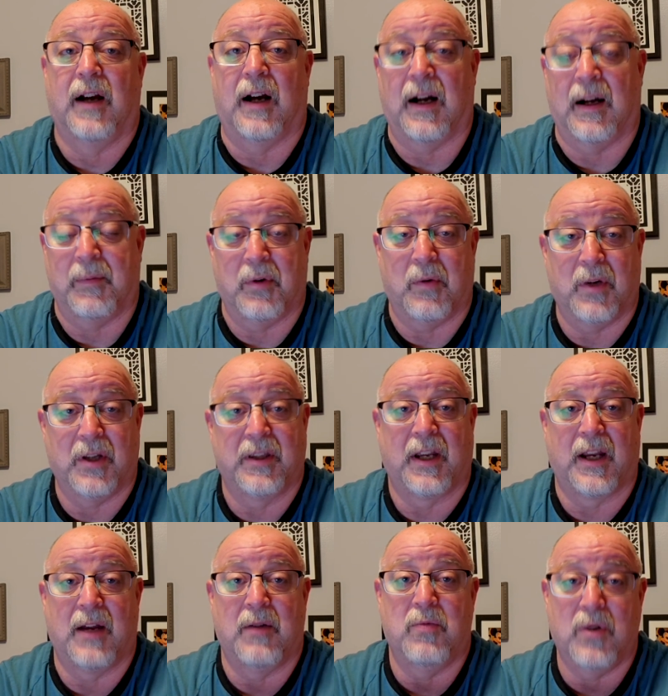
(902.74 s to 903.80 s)
The one
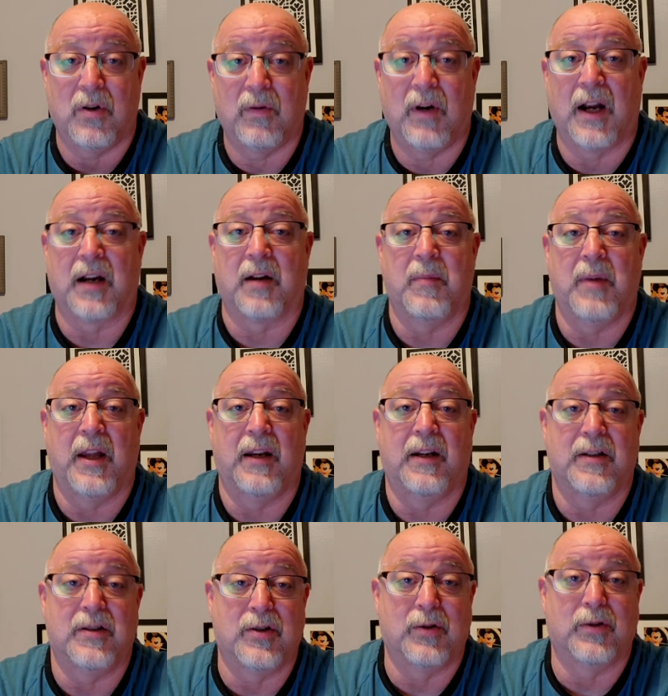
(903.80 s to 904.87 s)
thing I will recommend
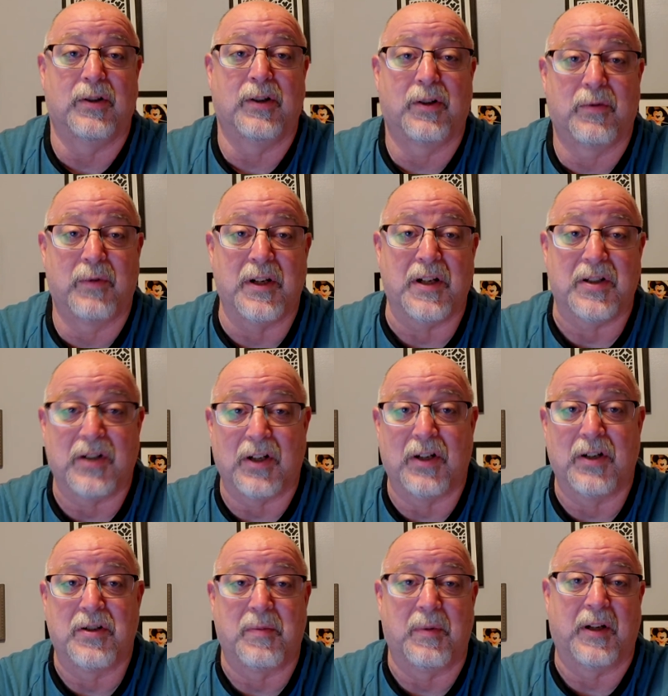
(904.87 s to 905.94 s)
is do a little
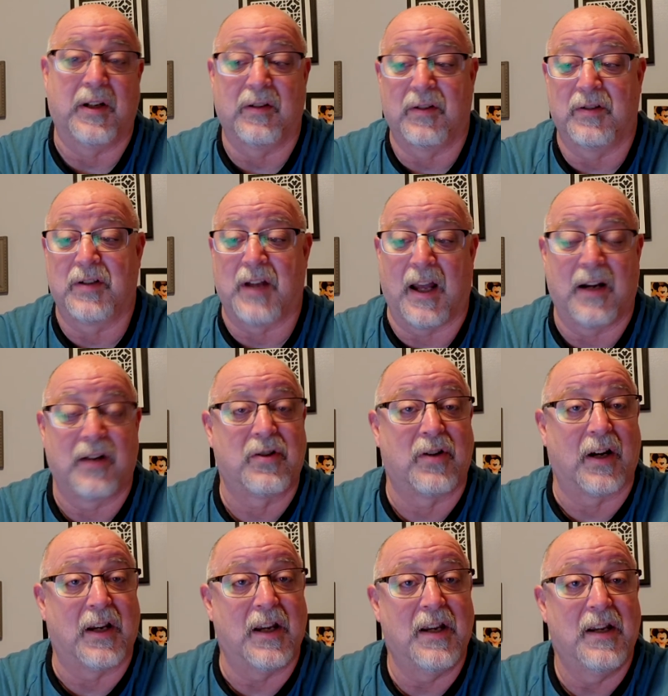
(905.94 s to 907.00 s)
research, because it's kind of
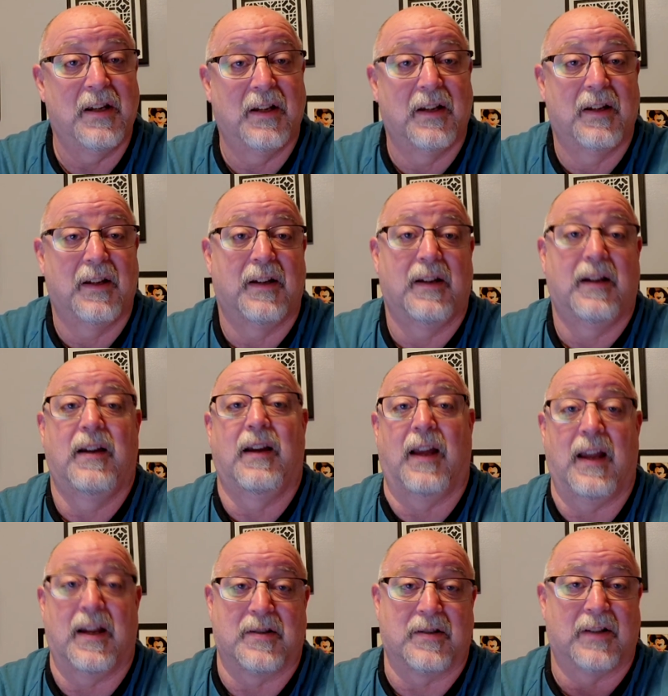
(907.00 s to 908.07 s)
tricky. It
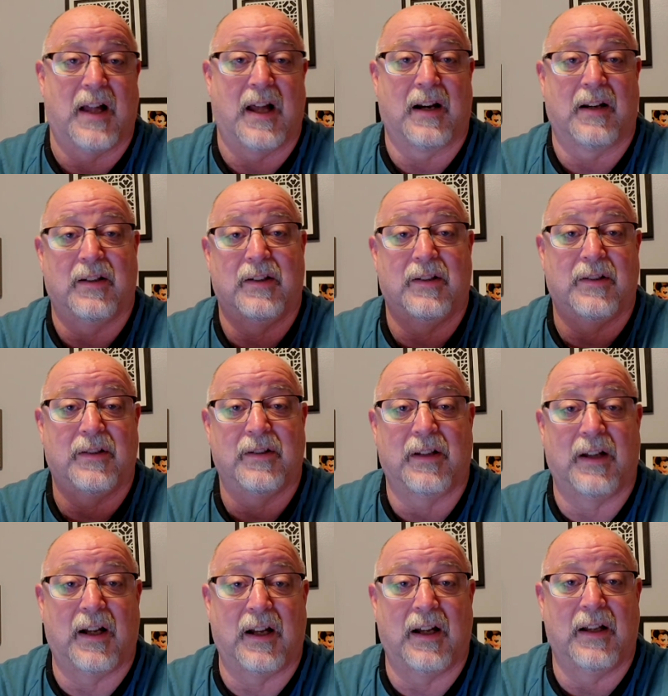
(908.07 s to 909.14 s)
has a lot of
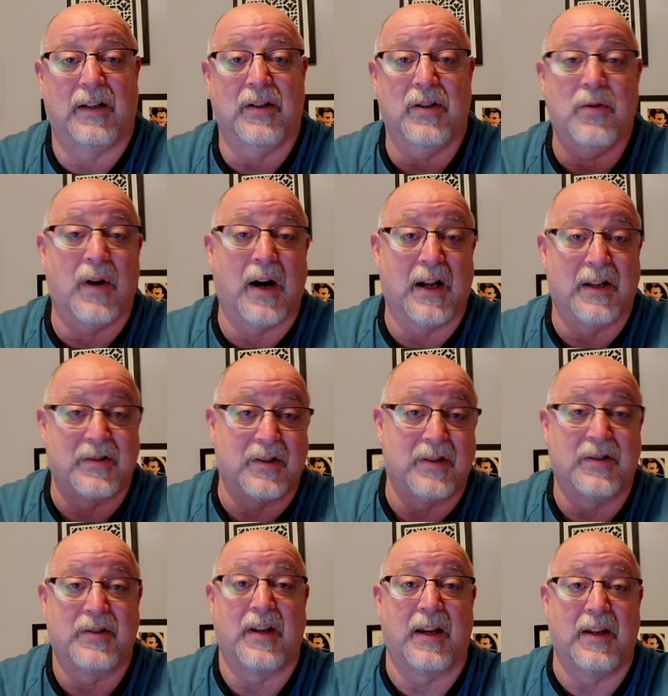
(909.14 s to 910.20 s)
little
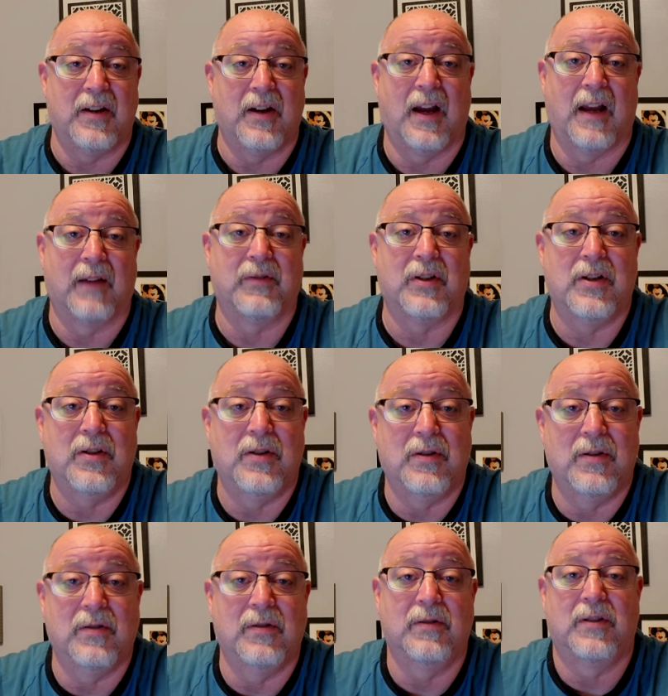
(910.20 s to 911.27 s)
nuances that you have to
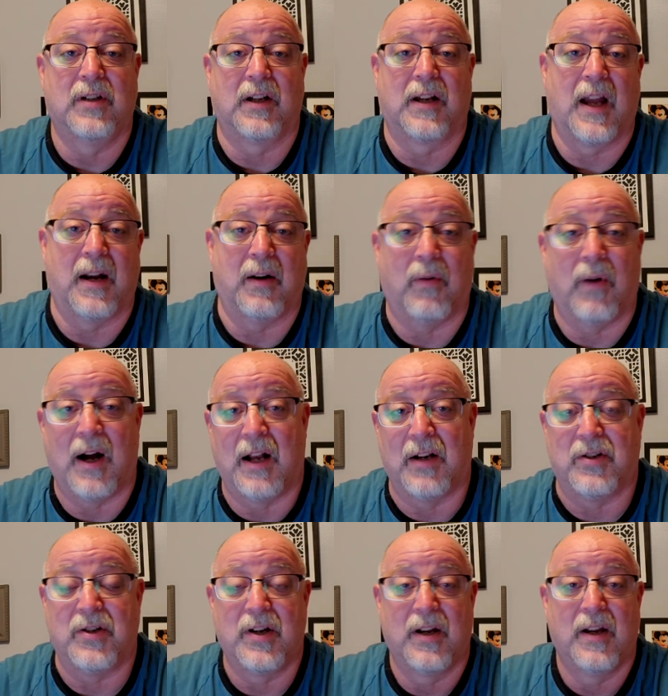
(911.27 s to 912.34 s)
do to kind of
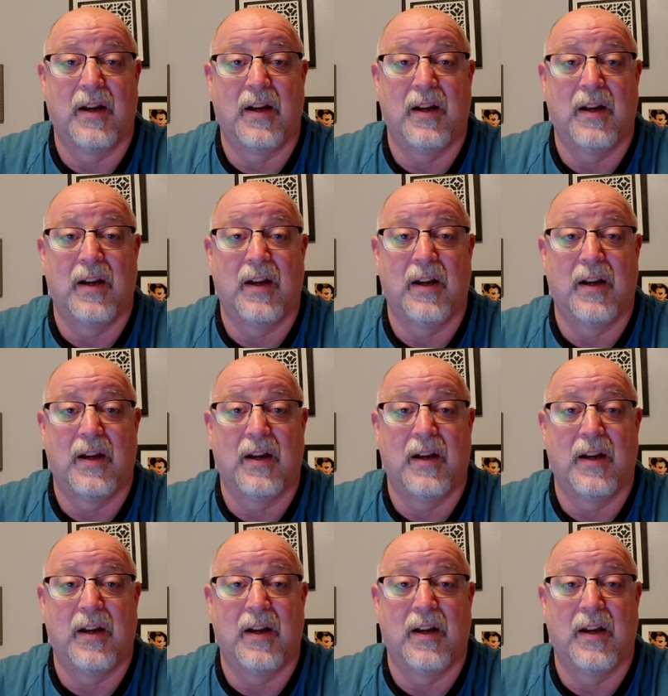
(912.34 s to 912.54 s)
watch